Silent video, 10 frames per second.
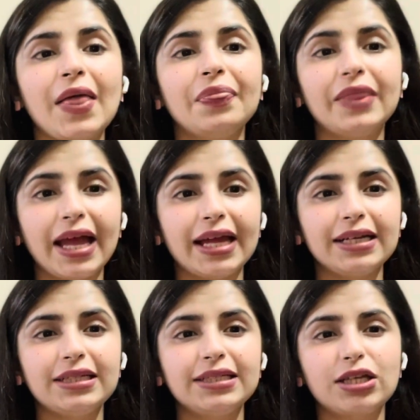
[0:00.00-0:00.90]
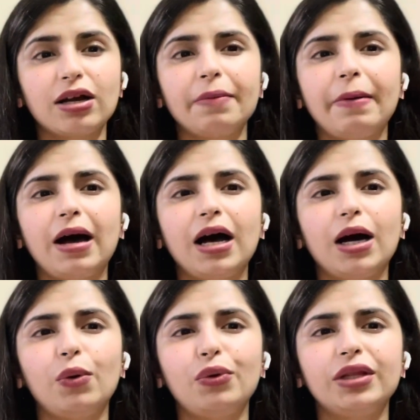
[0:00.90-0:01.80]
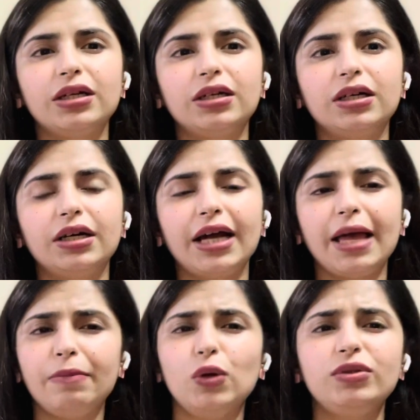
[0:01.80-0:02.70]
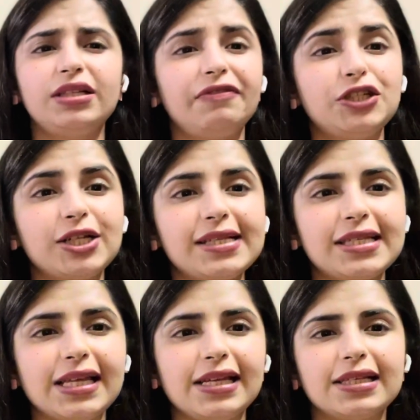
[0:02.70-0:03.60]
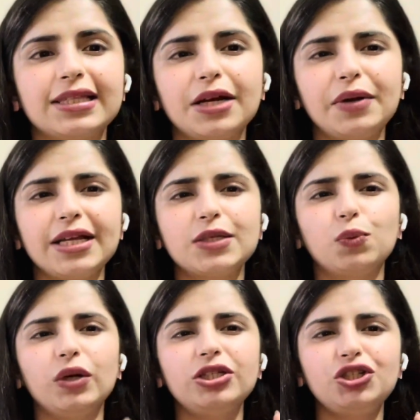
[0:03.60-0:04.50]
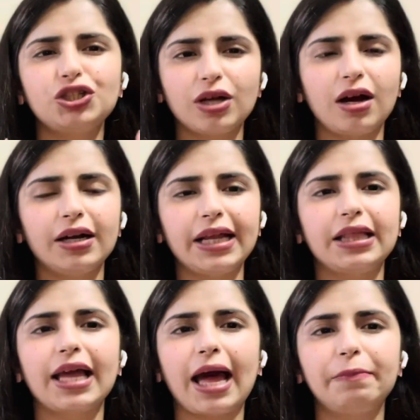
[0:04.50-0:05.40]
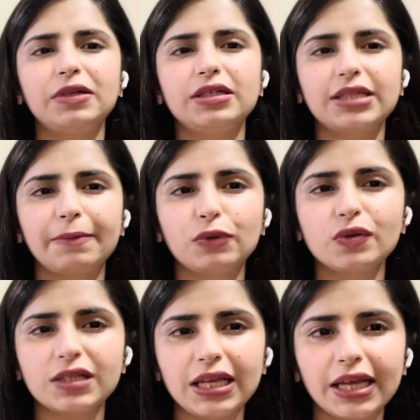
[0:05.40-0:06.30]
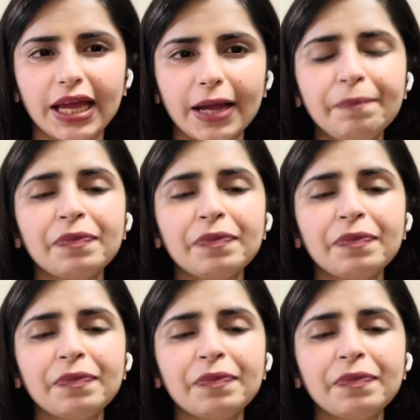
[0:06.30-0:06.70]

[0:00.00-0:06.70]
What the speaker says: Then talk about the immune deficiencies. There is one chart in the Kaplan Step 2 CK